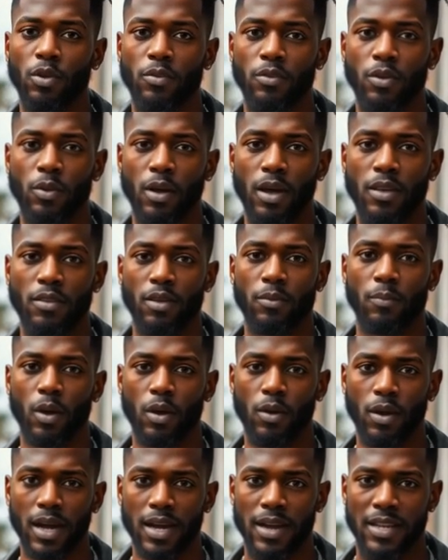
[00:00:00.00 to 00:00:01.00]
if you have
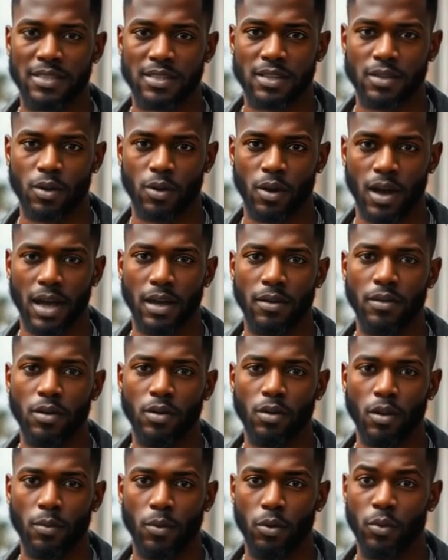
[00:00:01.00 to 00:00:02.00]
small hands and you're having
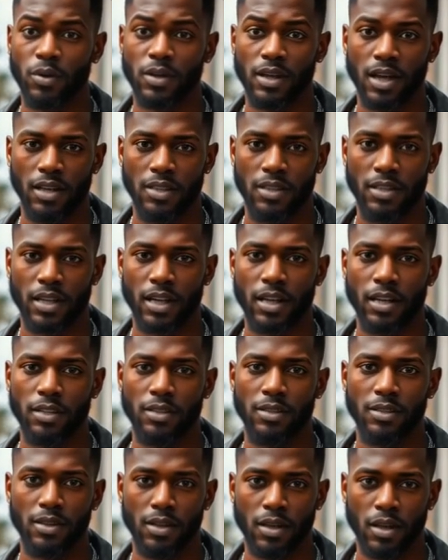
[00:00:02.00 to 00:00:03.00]
trouble with other
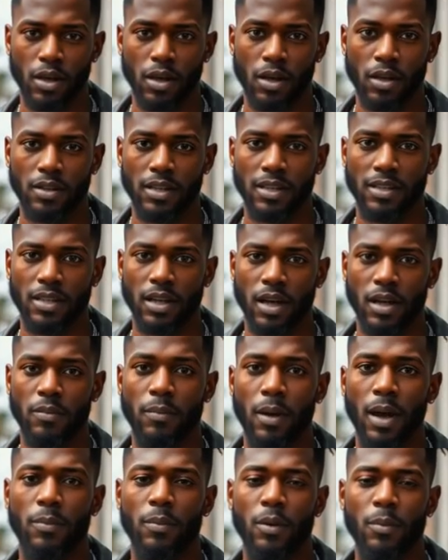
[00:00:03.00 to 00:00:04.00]
guns, this gun
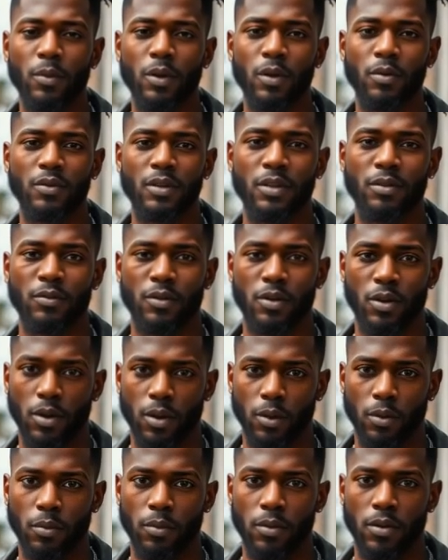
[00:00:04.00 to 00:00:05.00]
might be perfect for you.